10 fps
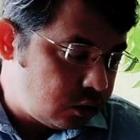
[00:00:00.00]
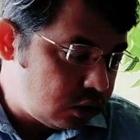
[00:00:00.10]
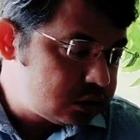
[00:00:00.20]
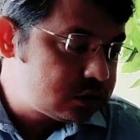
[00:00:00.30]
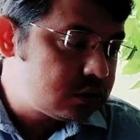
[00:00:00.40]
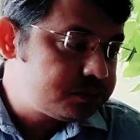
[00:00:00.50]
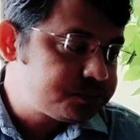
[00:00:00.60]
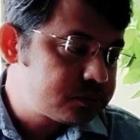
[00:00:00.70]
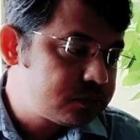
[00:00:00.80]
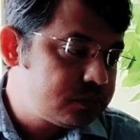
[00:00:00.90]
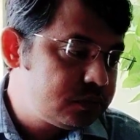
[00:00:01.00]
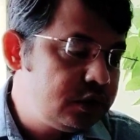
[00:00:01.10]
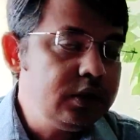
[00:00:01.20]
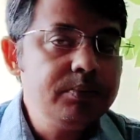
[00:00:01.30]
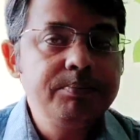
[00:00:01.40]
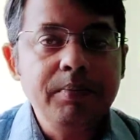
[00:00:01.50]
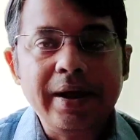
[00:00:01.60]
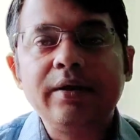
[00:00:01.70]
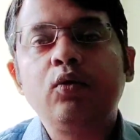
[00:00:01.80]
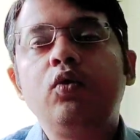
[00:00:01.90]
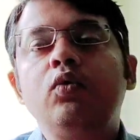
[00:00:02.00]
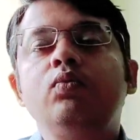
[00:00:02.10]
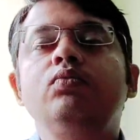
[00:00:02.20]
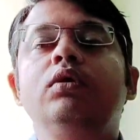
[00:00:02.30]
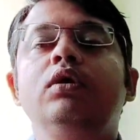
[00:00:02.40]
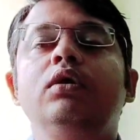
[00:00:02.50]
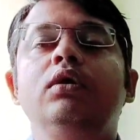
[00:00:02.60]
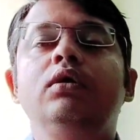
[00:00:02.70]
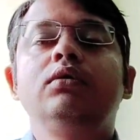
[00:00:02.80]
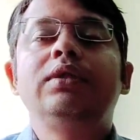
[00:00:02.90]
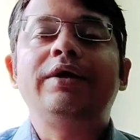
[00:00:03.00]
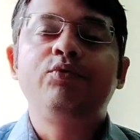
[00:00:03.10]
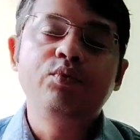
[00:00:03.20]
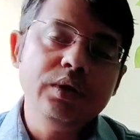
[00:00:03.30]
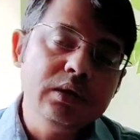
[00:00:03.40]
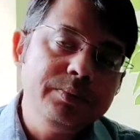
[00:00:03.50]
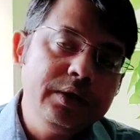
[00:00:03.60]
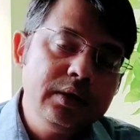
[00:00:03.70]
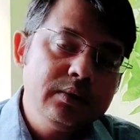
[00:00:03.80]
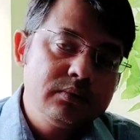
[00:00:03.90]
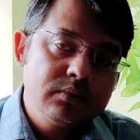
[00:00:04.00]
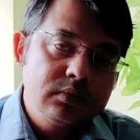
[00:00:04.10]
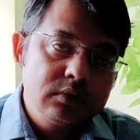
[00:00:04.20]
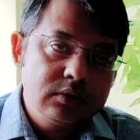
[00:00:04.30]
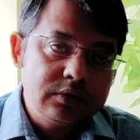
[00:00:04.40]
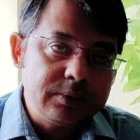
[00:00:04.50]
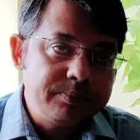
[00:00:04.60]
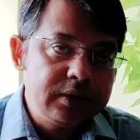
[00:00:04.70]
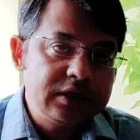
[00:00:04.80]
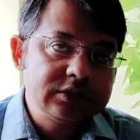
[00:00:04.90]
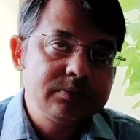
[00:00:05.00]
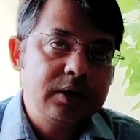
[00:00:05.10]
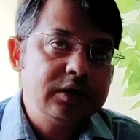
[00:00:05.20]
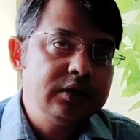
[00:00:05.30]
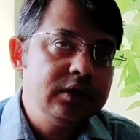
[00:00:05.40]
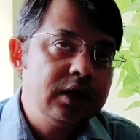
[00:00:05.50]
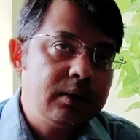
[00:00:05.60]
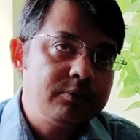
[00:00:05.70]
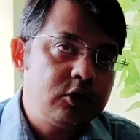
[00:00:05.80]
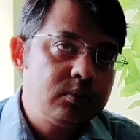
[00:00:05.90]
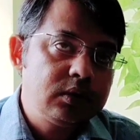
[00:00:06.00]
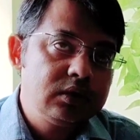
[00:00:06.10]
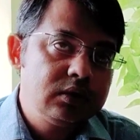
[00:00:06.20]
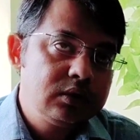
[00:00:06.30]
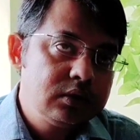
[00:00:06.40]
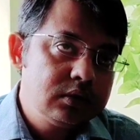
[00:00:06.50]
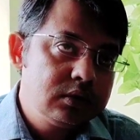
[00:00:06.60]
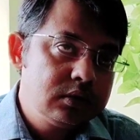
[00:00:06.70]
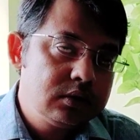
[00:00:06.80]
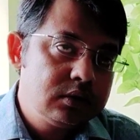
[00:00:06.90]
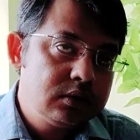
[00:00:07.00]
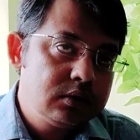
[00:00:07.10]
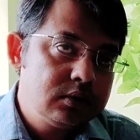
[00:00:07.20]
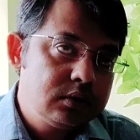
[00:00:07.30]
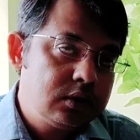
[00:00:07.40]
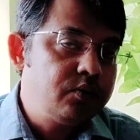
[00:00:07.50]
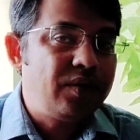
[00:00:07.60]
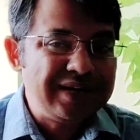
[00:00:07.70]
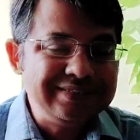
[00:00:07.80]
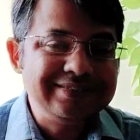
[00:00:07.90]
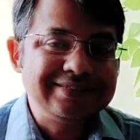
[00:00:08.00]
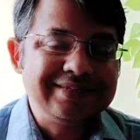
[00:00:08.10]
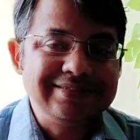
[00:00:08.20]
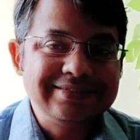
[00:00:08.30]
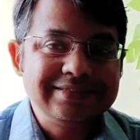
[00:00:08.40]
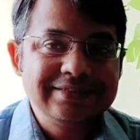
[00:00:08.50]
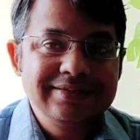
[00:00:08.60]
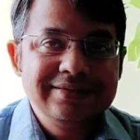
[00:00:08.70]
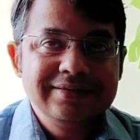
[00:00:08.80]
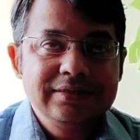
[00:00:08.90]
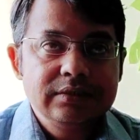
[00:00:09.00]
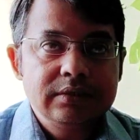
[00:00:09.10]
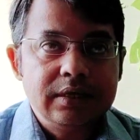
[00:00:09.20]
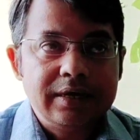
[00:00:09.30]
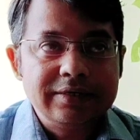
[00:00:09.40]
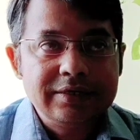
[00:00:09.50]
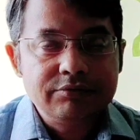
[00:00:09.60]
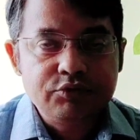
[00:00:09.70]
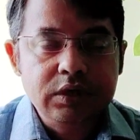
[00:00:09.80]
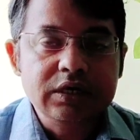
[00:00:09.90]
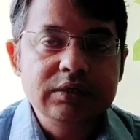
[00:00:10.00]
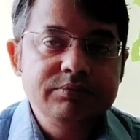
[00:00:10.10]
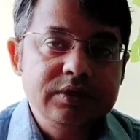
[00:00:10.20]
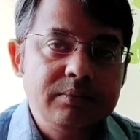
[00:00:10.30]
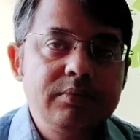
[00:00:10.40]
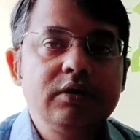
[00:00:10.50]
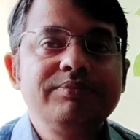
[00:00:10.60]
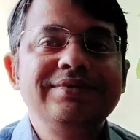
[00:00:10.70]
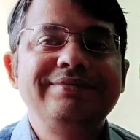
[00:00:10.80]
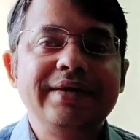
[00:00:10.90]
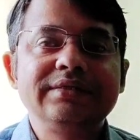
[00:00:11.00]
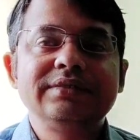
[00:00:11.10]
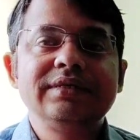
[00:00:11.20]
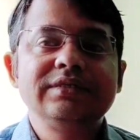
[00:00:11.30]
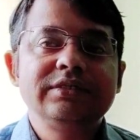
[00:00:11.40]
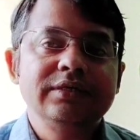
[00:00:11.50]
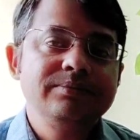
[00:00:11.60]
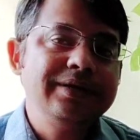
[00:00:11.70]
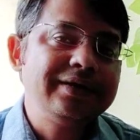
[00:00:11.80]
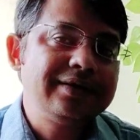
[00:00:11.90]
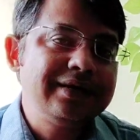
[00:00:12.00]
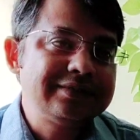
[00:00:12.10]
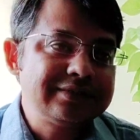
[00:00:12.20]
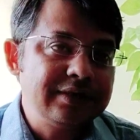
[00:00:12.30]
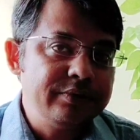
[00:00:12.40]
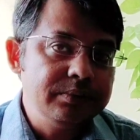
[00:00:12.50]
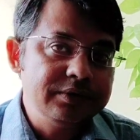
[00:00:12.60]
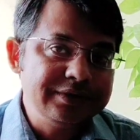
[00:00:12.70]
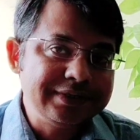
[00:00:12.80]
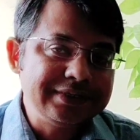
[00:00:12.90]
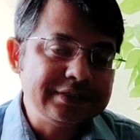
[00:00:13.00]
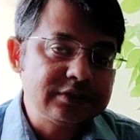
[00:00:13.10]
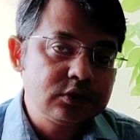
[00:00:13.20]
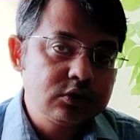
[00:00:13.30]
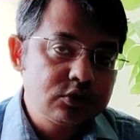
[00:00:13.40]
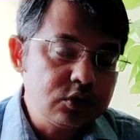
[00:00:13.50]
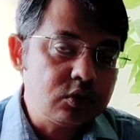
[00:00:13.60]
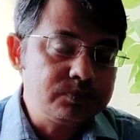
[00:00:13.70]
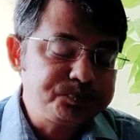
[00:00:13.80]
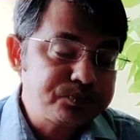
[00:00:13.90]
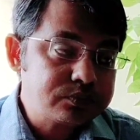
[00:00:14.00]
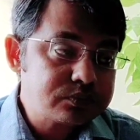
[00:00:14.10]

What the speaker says: Also, the marrow that will be replaced by the abnormal white cells, and the relative number of the red cells and platelets, they will be decreased. So